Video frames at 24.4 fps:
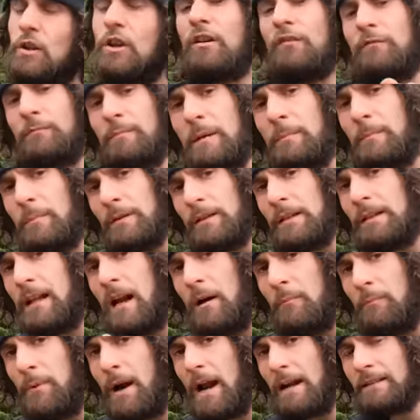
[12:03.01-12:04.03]
A lot of people that
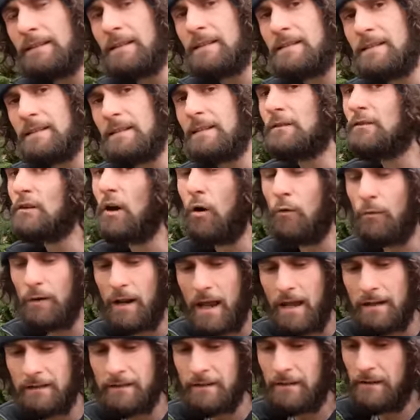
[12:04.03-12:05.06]
are practicing know
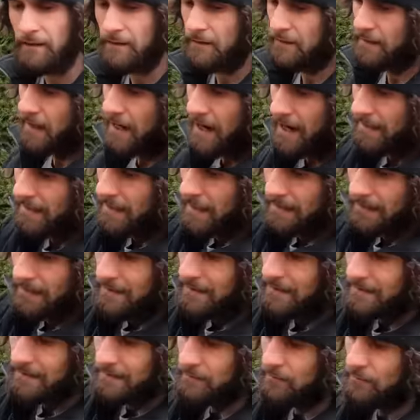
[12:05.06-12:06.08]
that I got
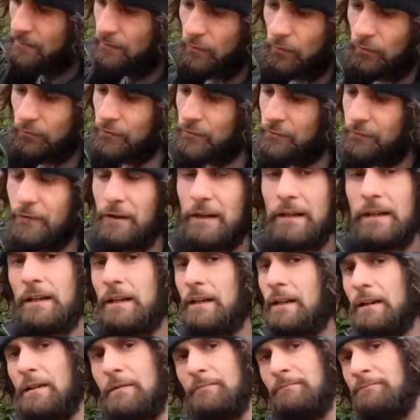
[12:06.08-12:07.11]
hit on the
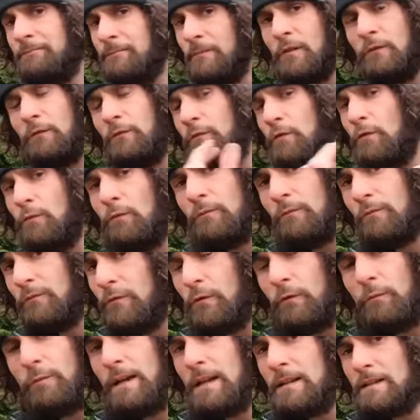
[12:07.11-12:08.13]
finger few
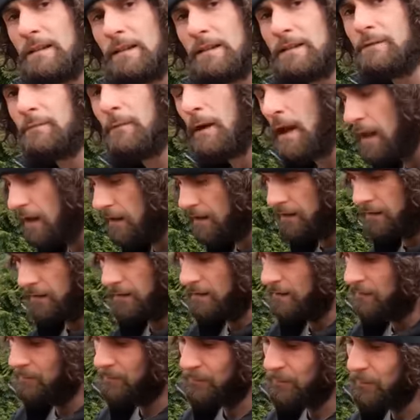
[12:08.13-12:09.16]
few weeks as well
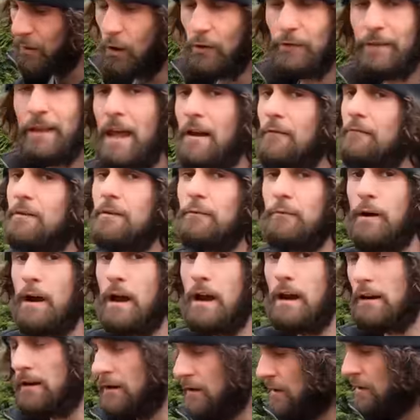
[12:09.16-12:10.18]
blood
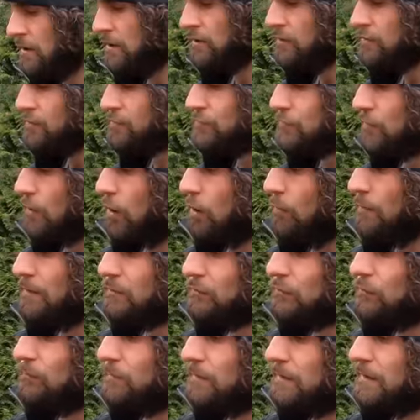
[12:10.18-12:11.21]
everywhere so
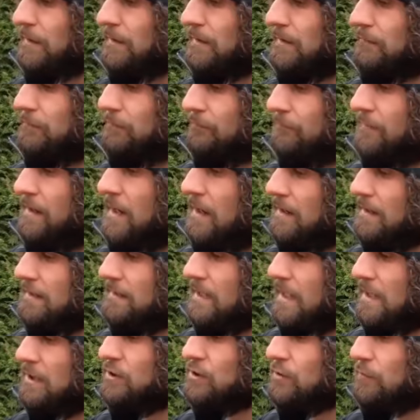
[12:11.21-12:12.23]
it could be very
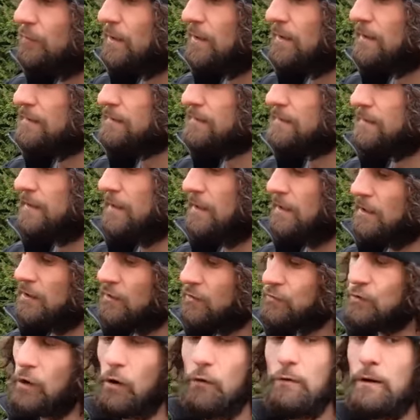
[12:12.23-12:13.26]
dangerous
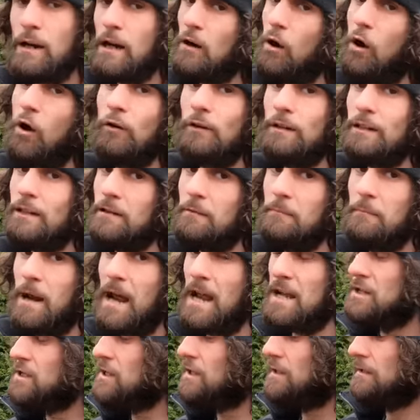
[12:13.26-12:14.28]
so you can only
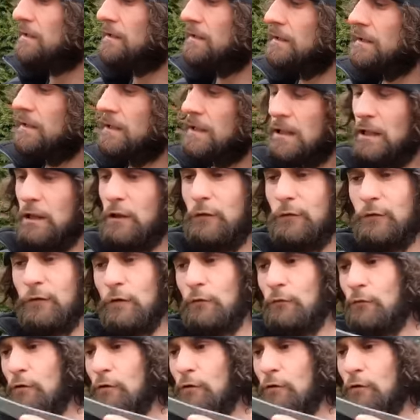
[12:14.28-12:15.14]
imagine if